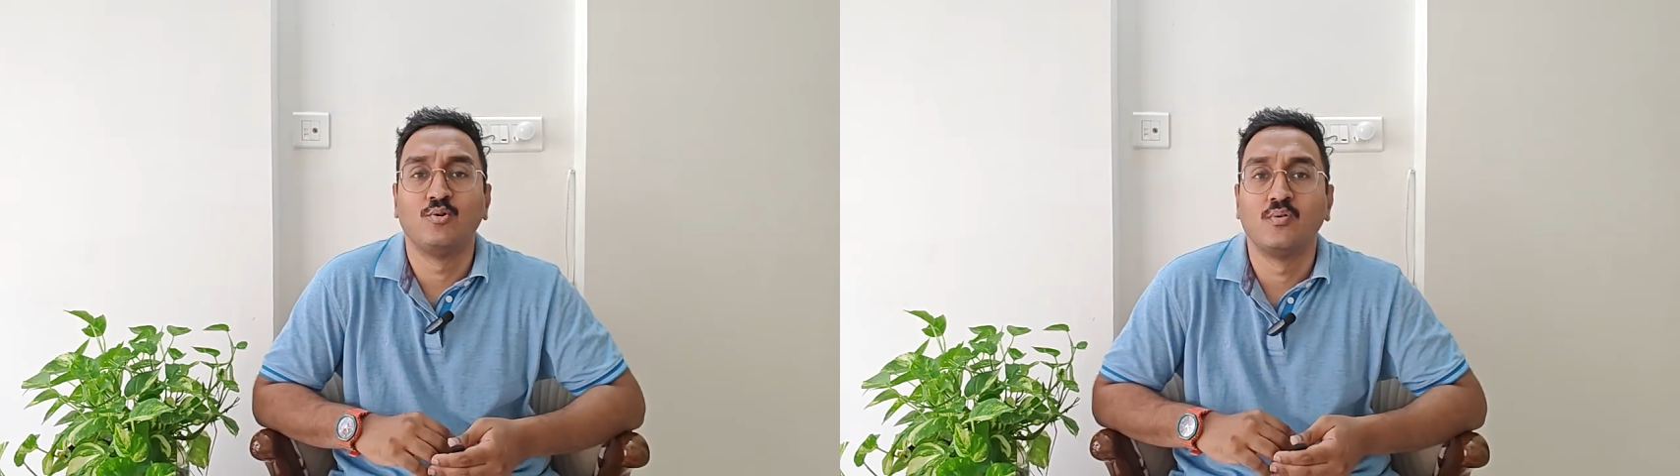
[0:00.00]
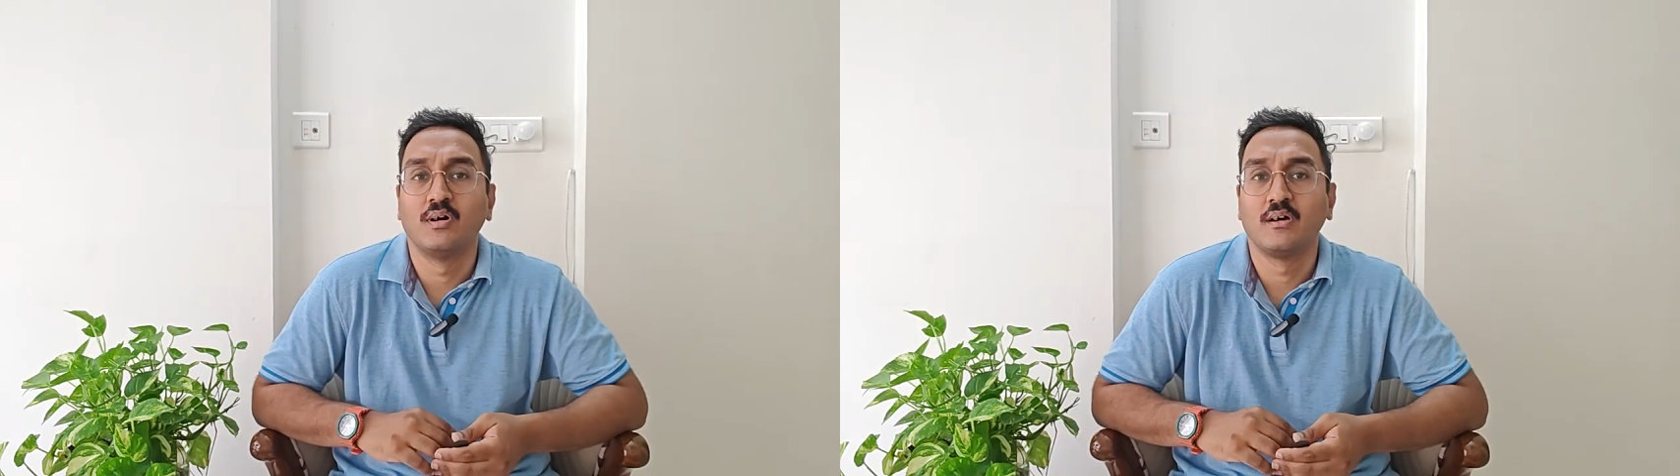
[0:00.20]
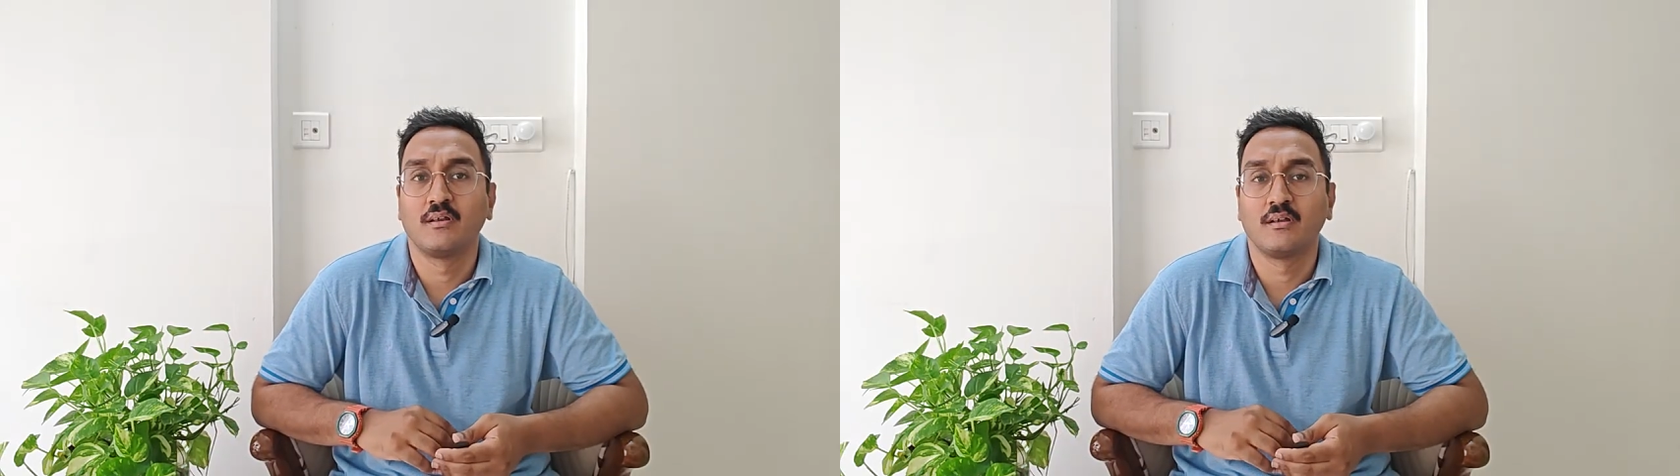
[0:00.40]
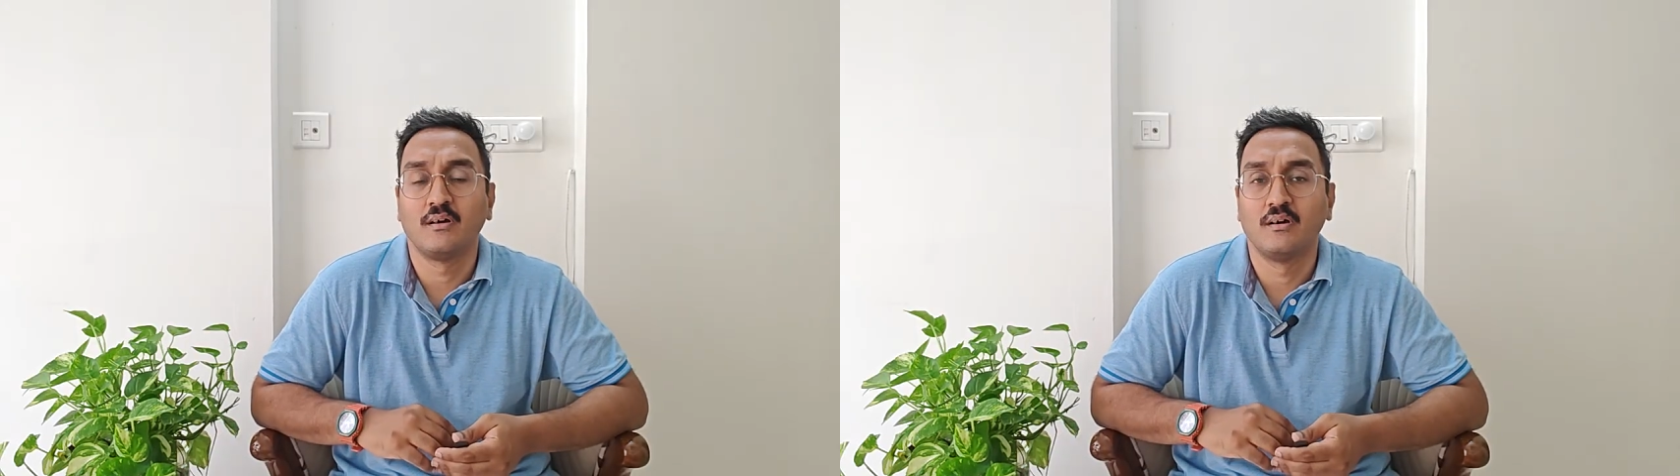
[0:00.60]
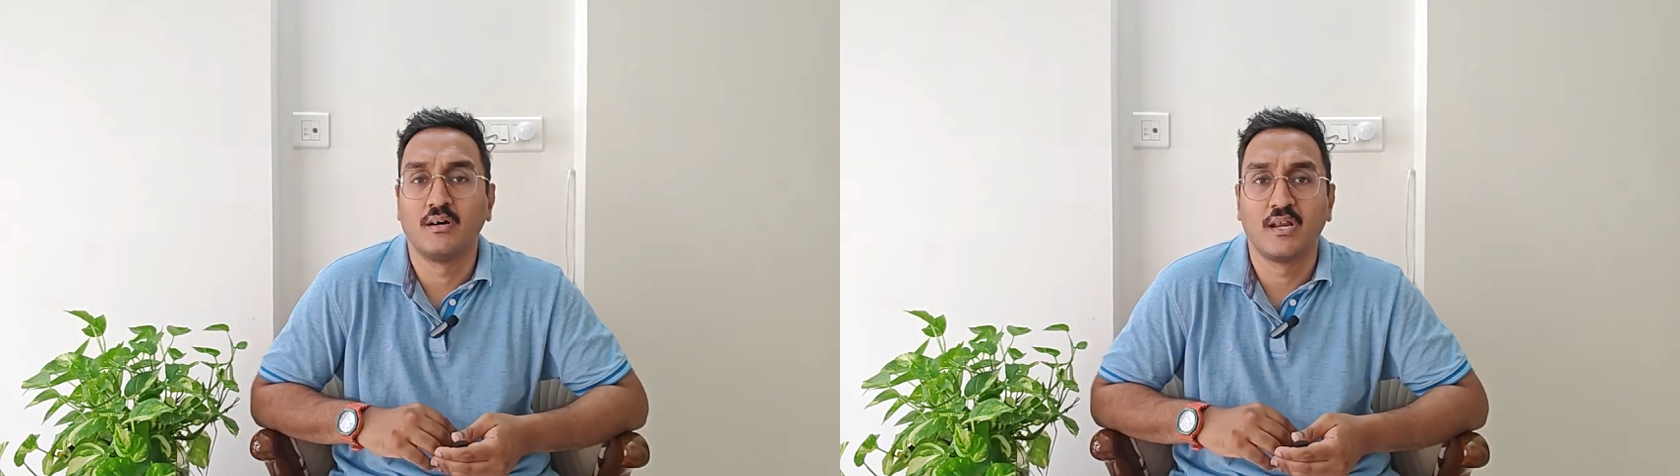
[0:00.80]
lower
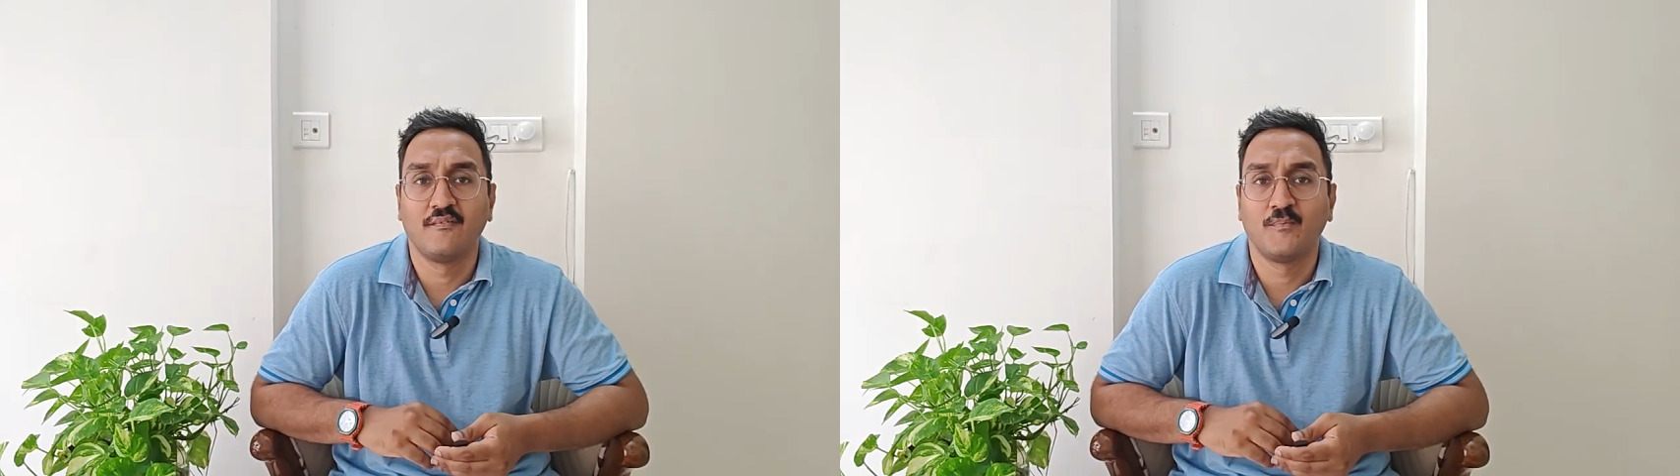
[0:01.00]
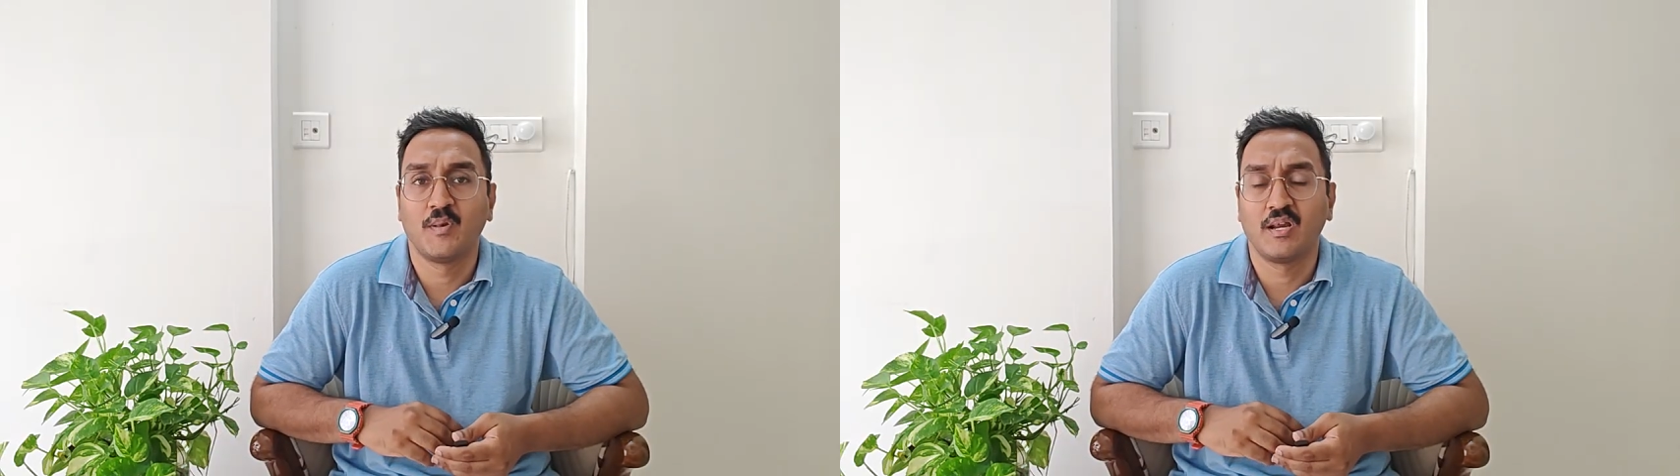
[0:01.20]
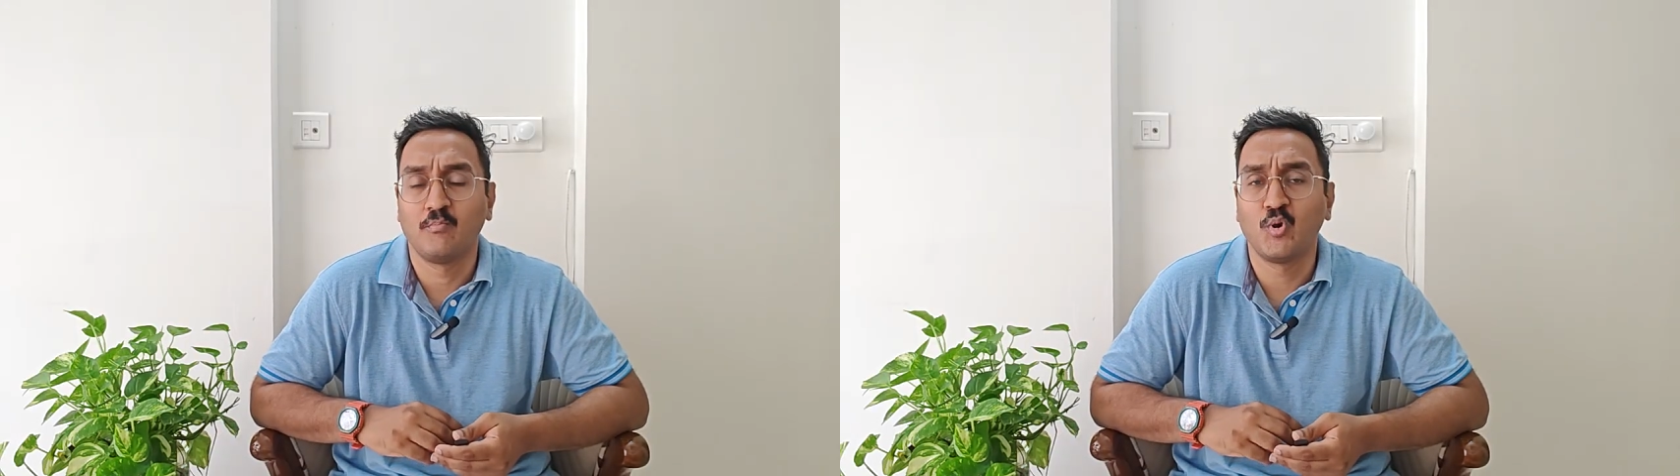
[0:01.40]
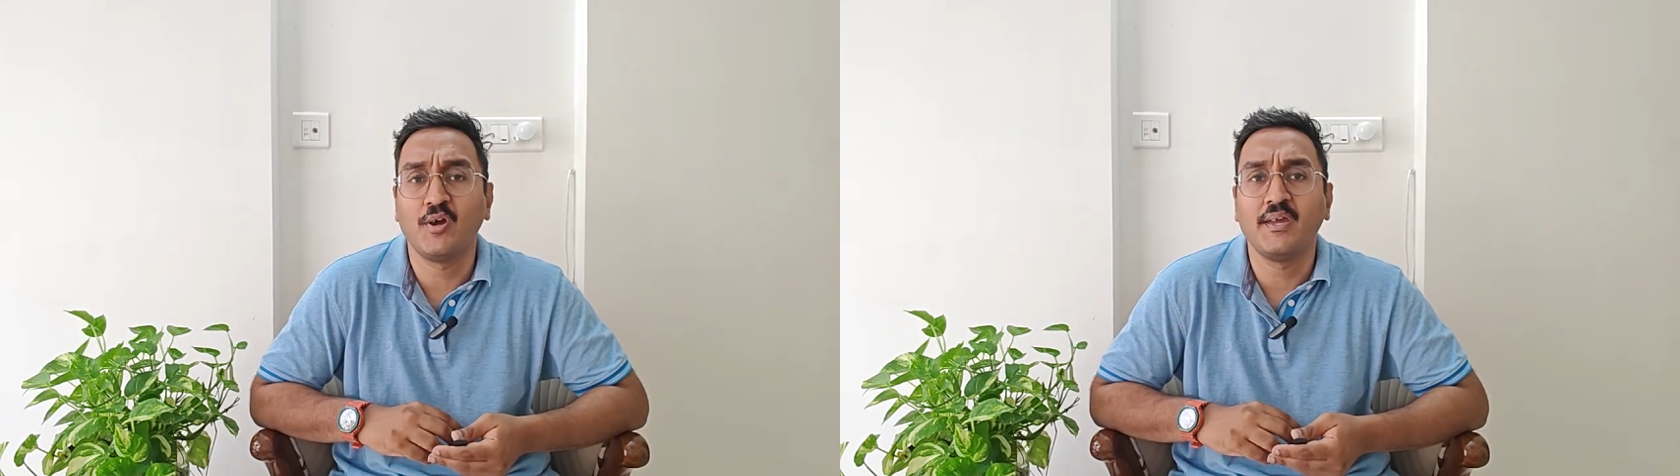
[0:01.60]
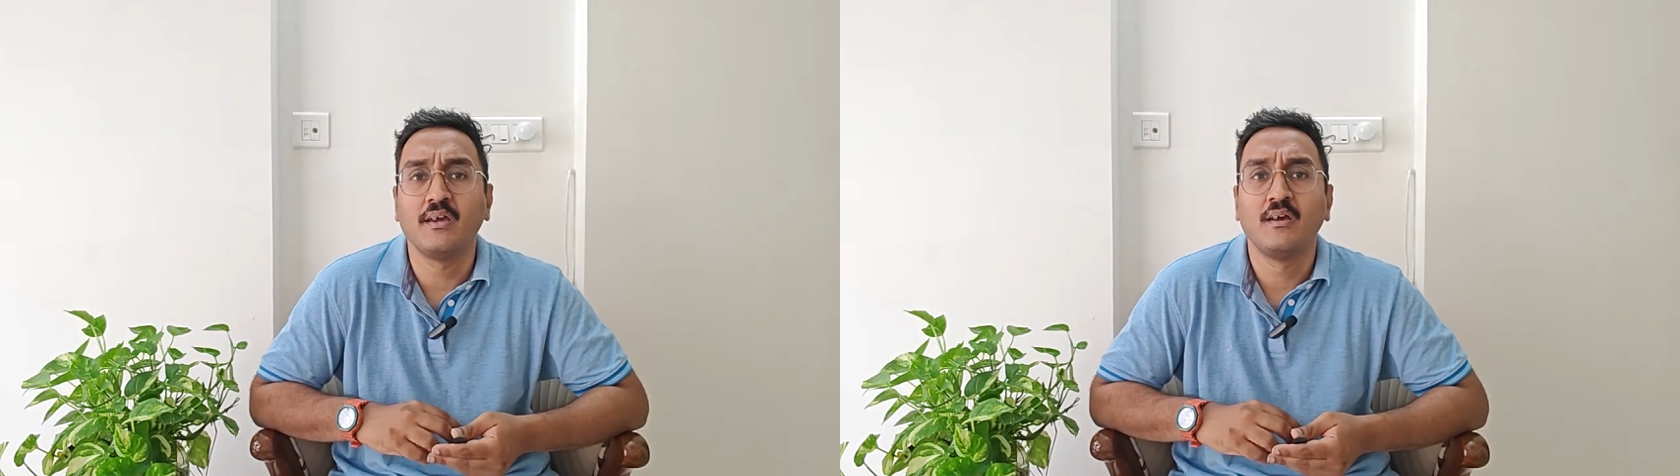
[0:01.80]
rev per
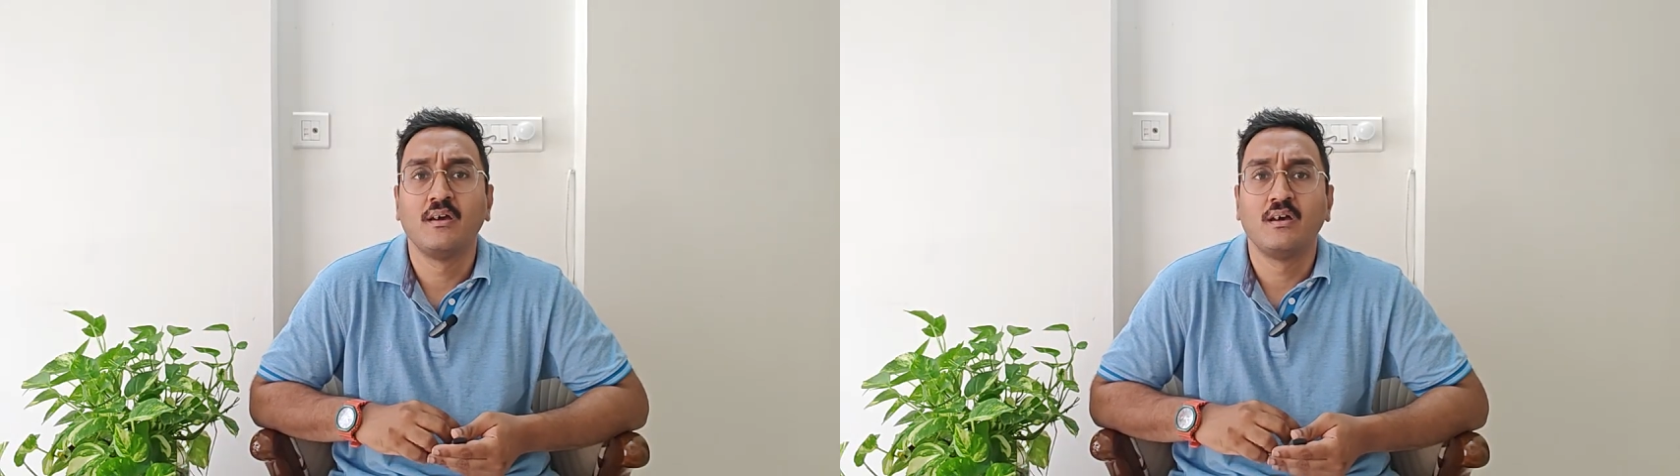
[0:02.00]
employee.